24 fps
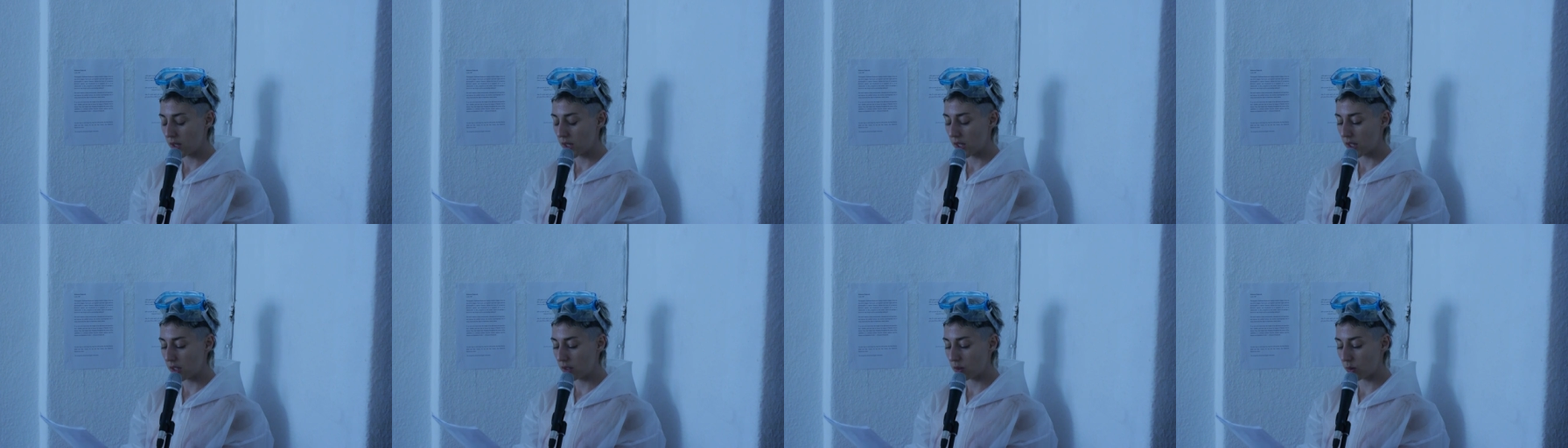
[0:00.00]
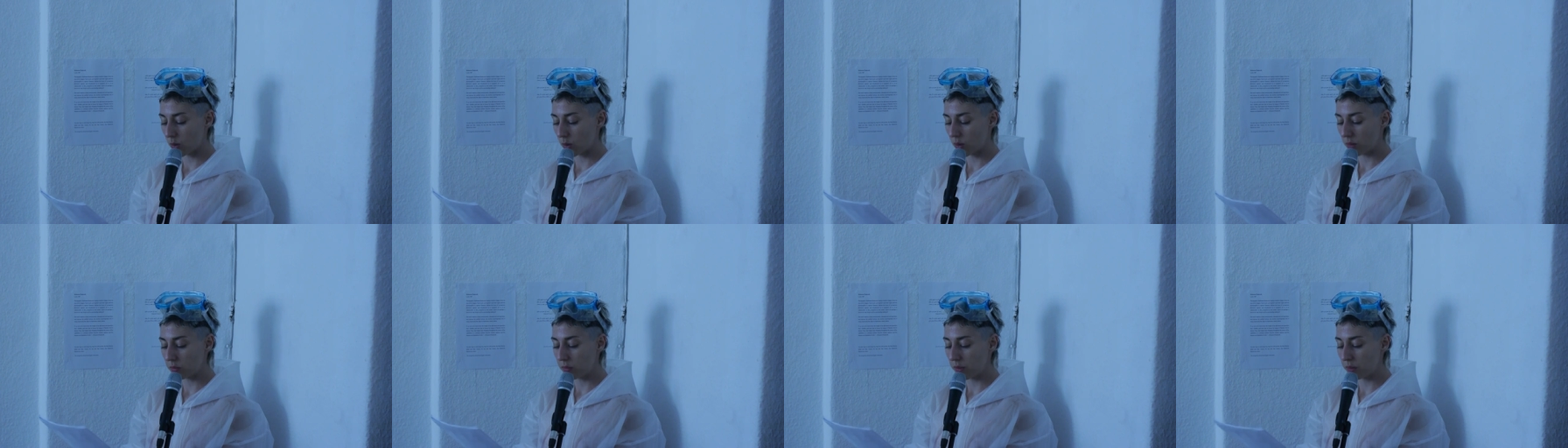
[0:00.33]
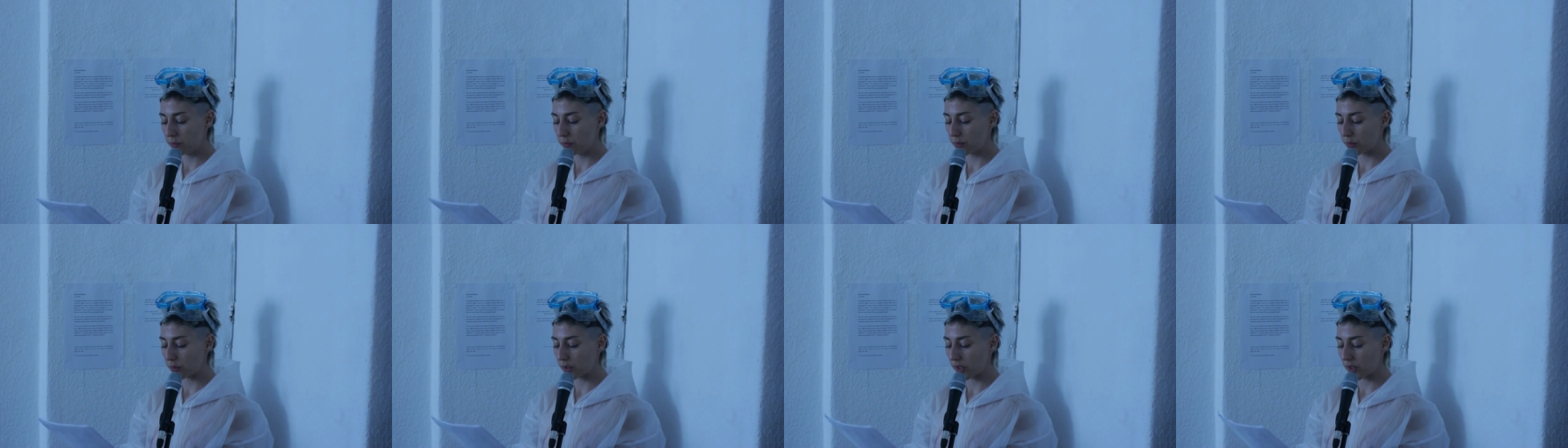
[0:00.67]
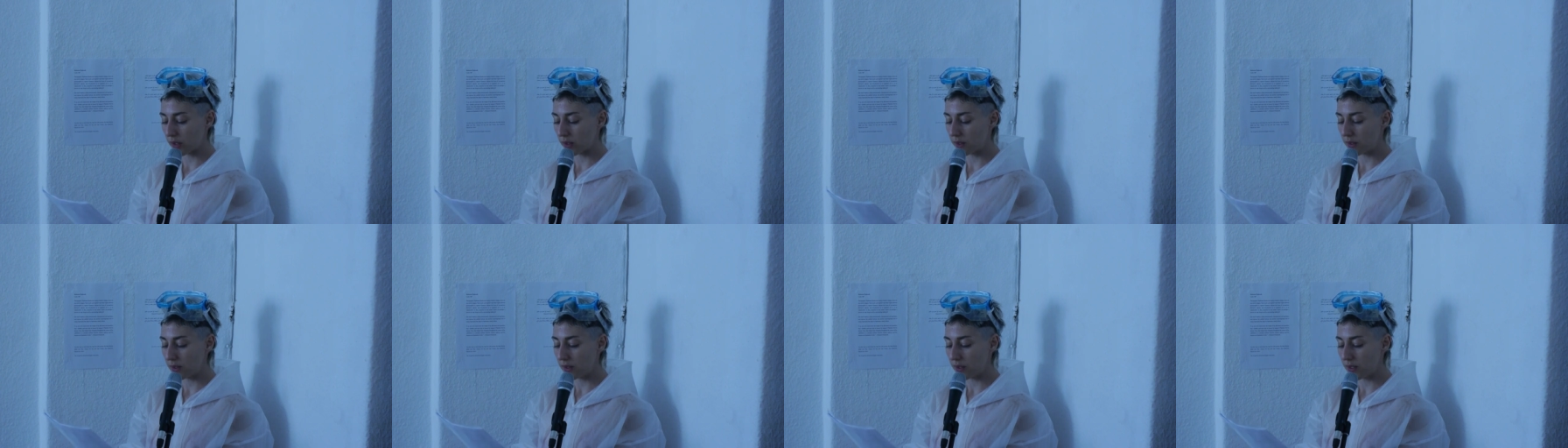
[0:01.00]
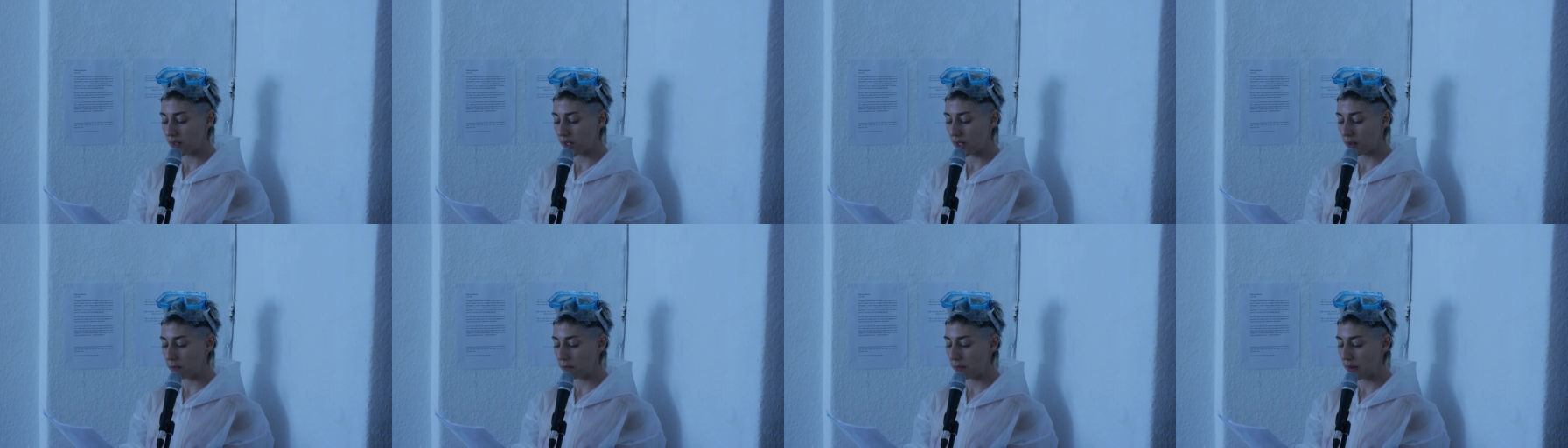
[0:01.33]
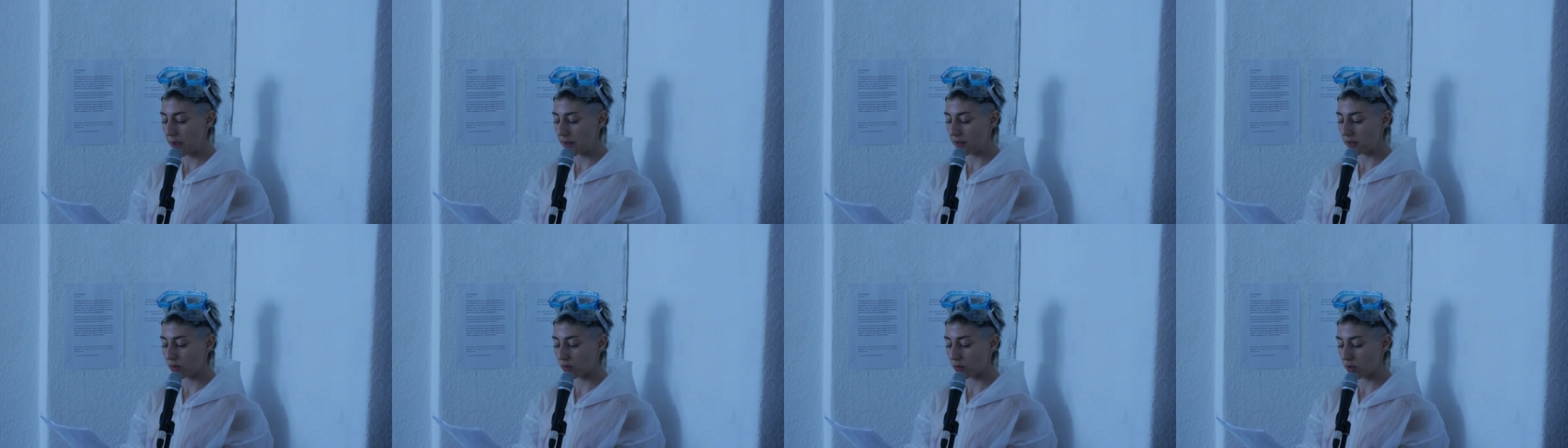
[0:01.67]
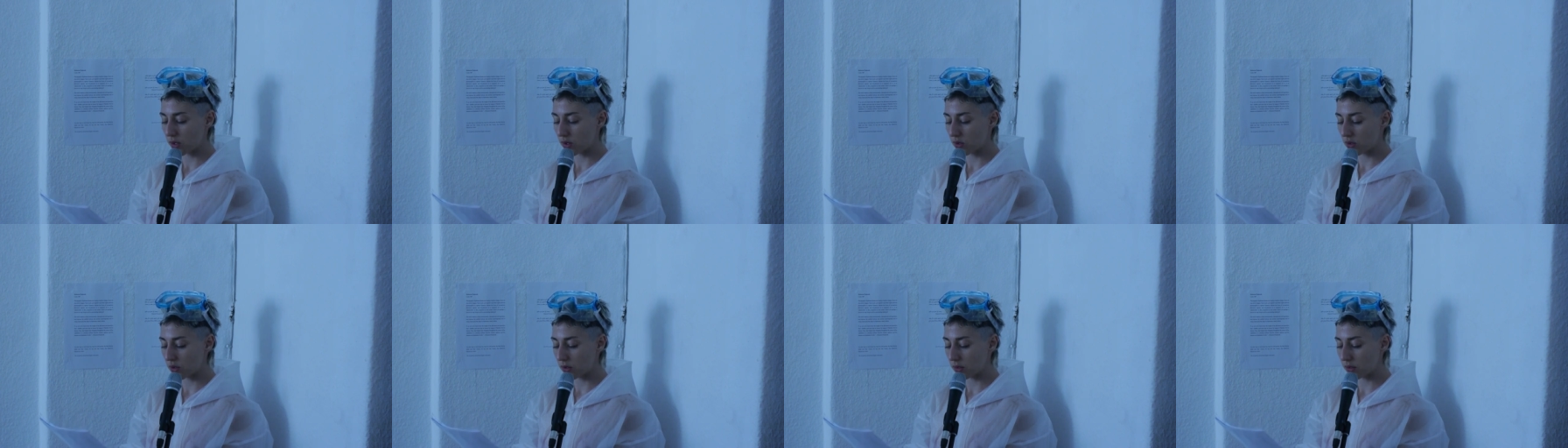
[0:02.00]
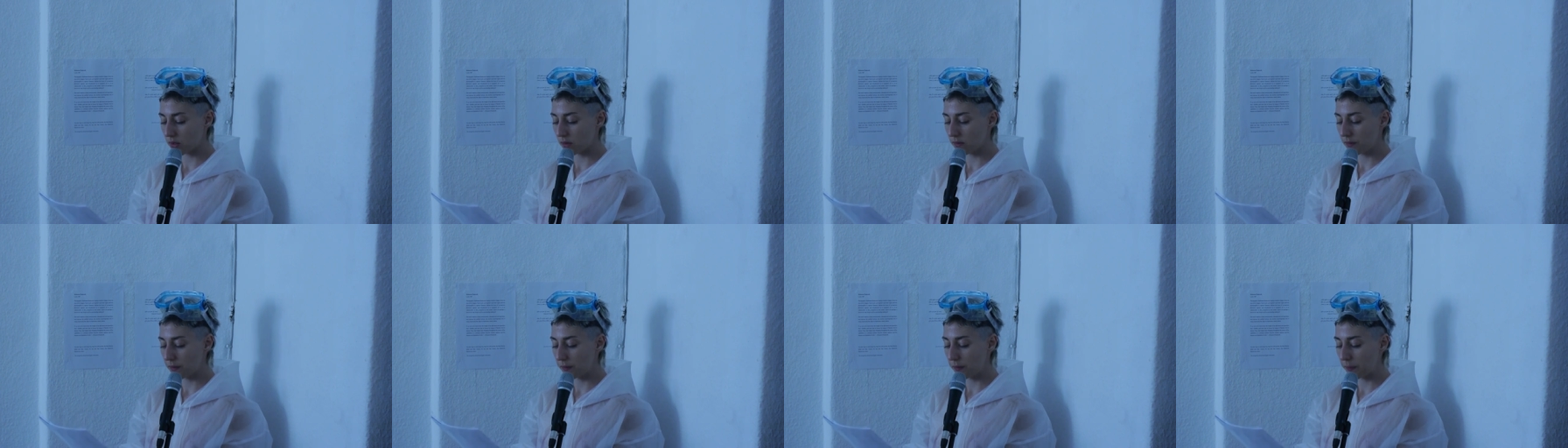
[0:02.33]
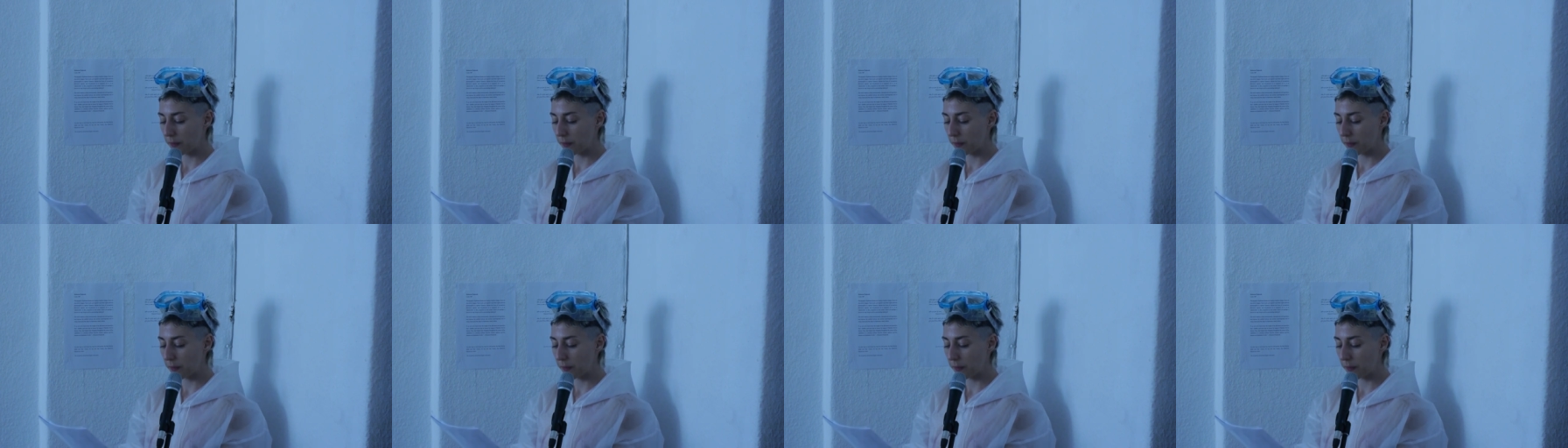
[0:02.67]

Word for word: adorable brunette in deep penetration,